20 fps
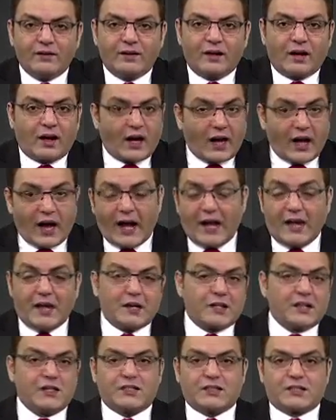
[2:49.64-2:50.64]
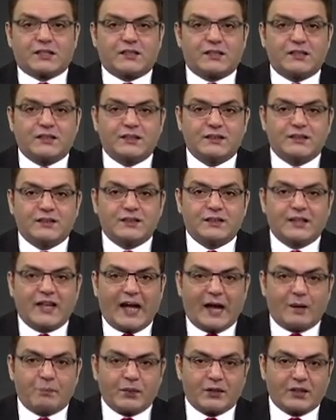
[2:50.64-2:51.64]
high risk
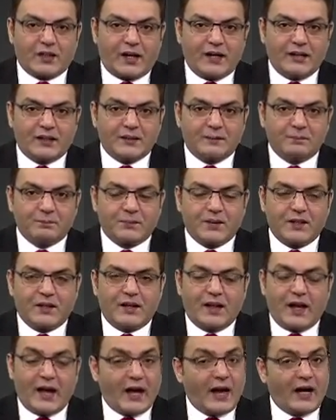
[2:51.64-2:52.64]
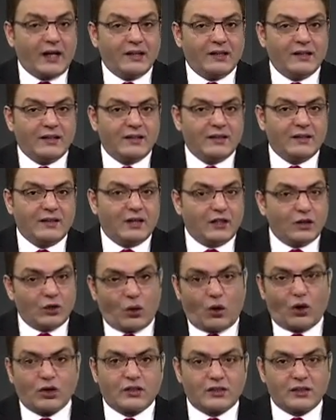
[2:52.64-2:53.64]
appetite and a
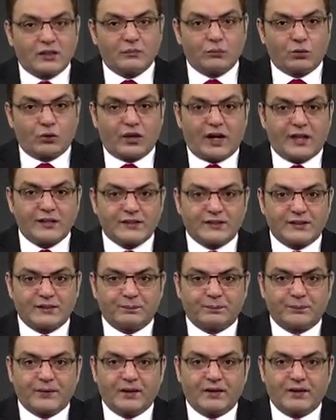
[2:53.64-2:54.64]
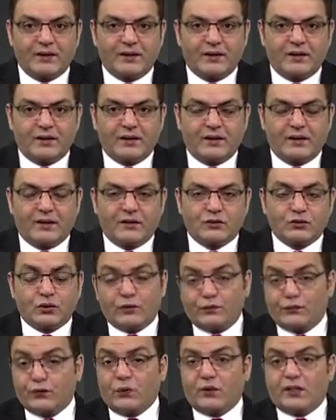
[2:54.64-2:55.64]
long-term horizon. So
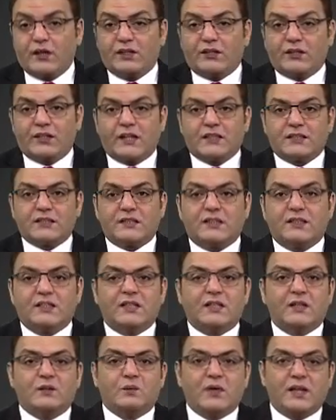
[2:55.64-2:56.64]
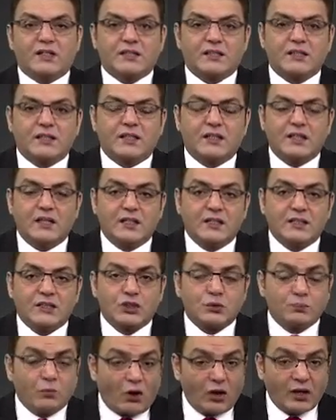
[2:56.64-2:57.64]
if you are interested in investing in
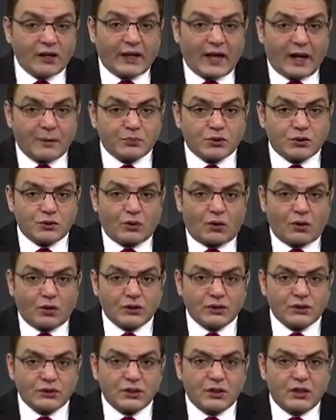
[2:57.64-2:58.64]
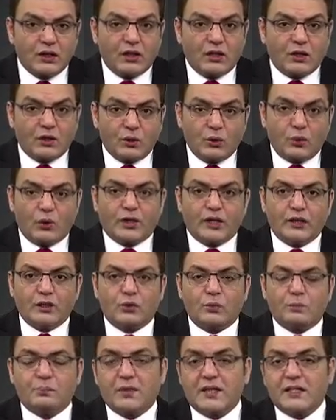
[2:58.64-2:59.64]
small cap stocks, look
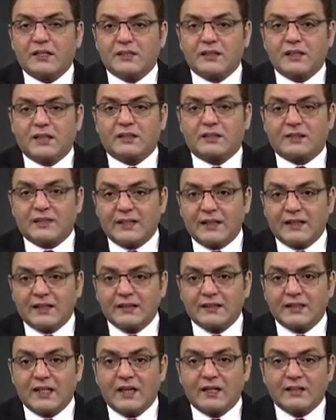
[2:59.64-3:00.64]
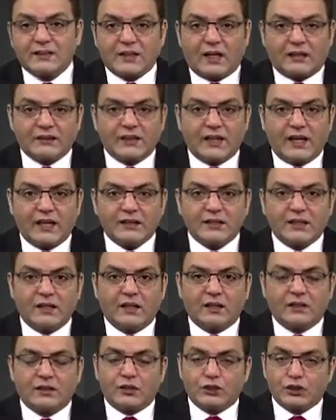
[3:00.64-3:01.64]
into basic things such as
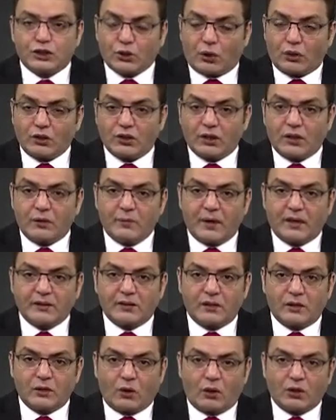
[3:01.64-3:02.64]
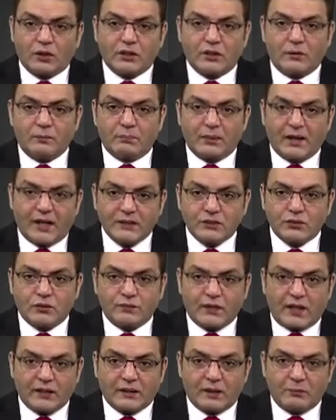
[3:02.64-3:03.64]
the short-term and the long-term plans
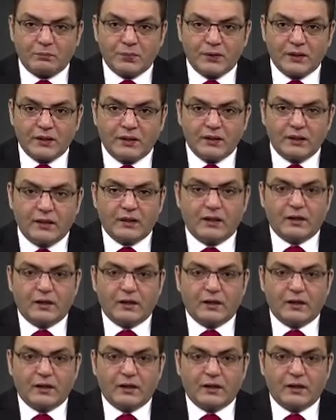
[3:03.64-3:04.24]
of that company,